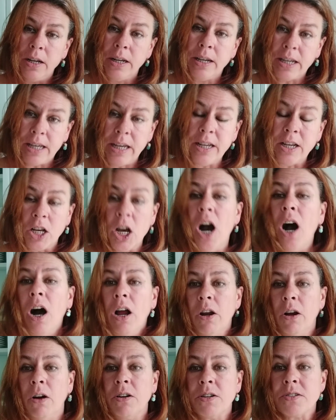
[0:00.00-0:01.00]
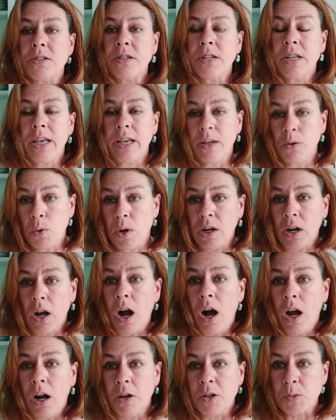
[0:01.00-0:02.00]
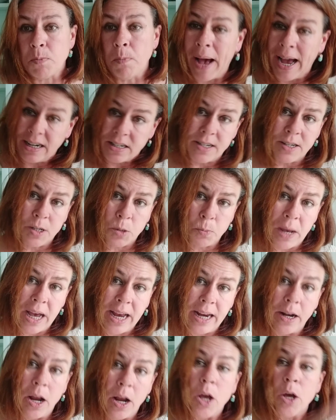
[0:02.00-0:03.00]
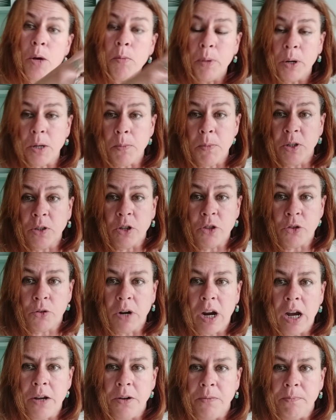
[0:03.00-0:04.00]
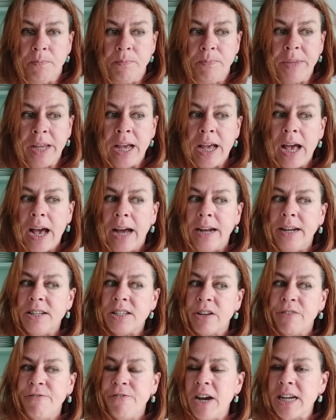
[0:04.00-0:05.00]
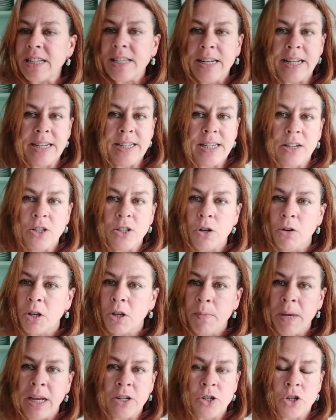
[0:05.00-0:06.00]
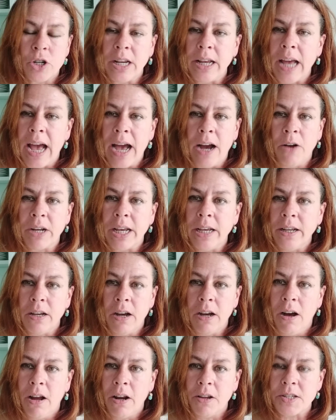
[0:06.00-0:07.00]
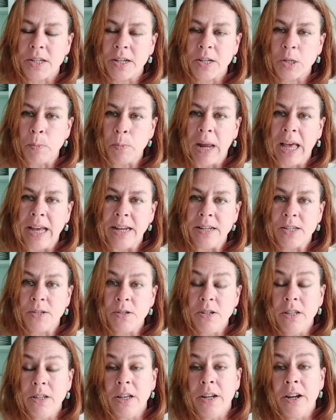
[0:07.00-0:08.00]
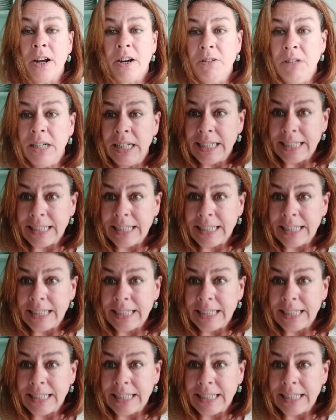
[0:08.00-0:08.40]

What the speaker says: King Juan Carlos, back to Spain, put him on the throne. And it's a fascinating documentary how King Carlos explains, you know,